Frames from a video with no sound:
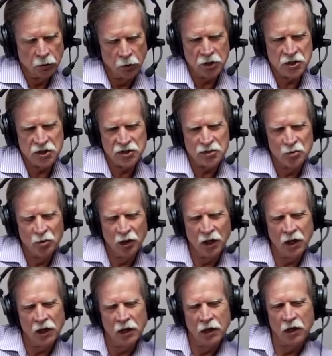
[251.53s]
Which yeah. is
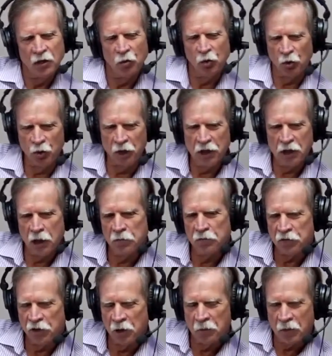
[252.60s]
really where we come
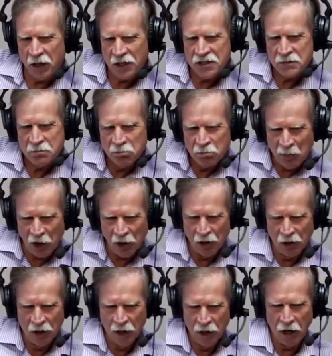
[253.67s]
from. That's
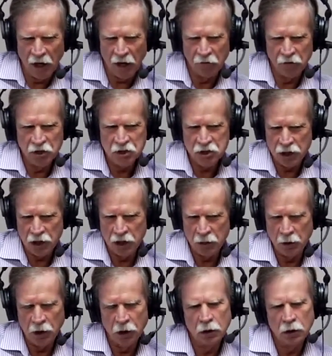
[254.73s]
barely average, Tammy.